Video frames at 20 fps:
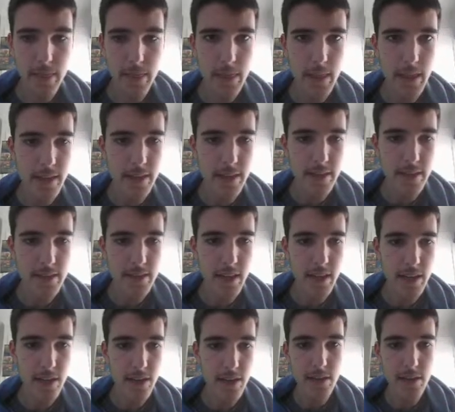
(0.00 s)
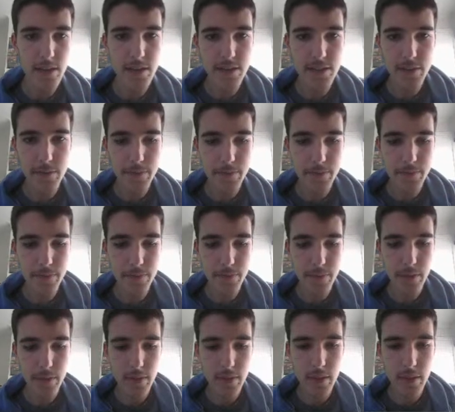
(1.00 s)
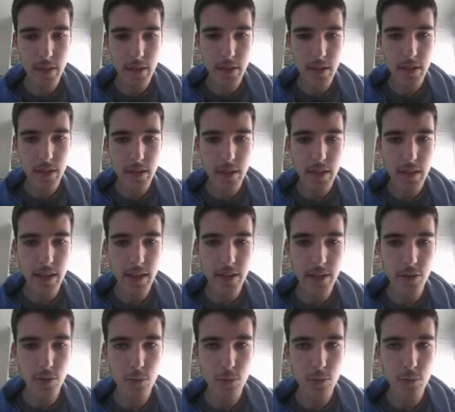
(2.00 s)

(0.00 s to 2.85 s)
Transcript: at $10. And